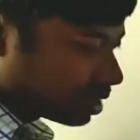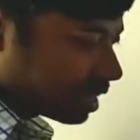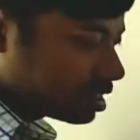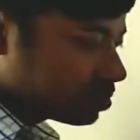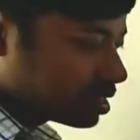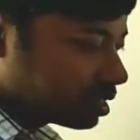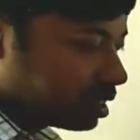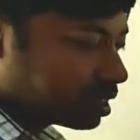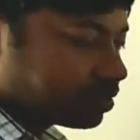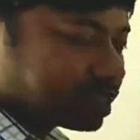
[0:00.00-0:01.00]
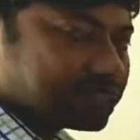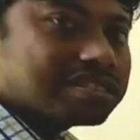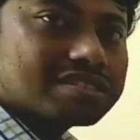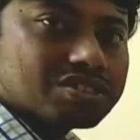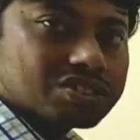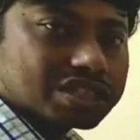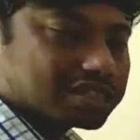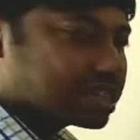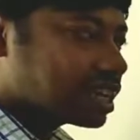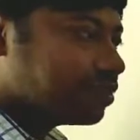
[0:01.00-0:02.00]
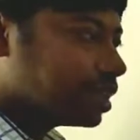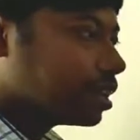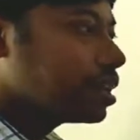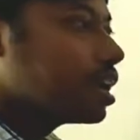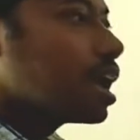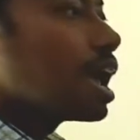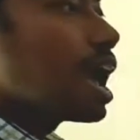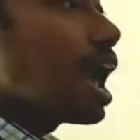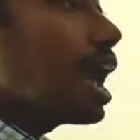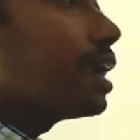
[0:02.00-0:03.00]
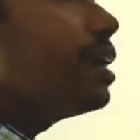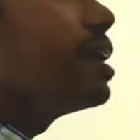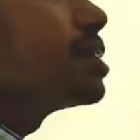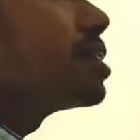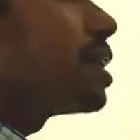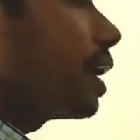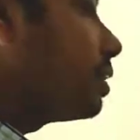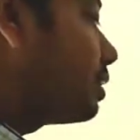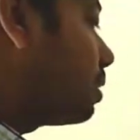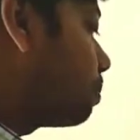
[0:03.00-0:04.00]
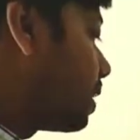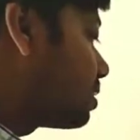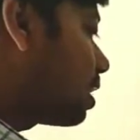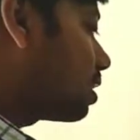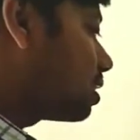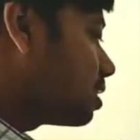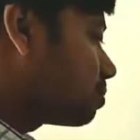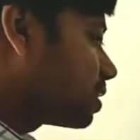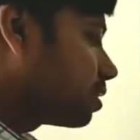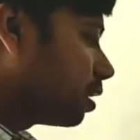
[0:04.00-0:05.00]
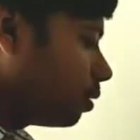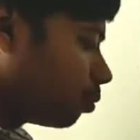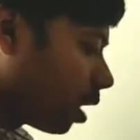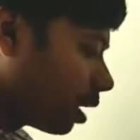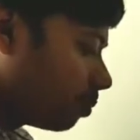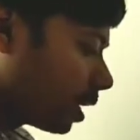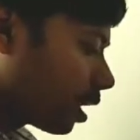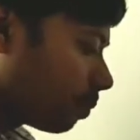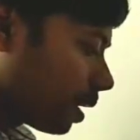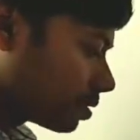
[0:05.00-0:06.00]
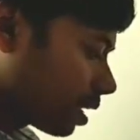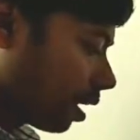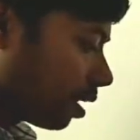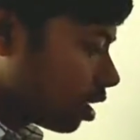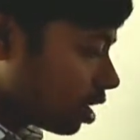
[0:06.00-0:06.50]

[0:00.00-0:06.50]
that is basically given as 360 Kelvin. And stagnation pressure is basically 1 megapascal.